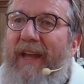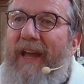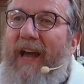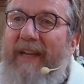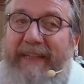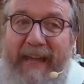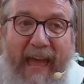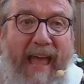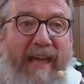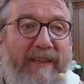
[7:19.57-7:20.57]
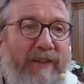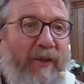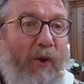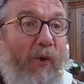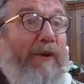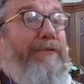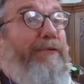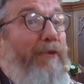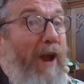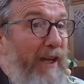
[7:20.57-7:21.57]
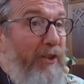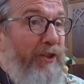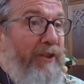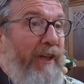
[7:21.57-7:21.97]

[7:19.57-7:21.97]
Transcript: again or afresh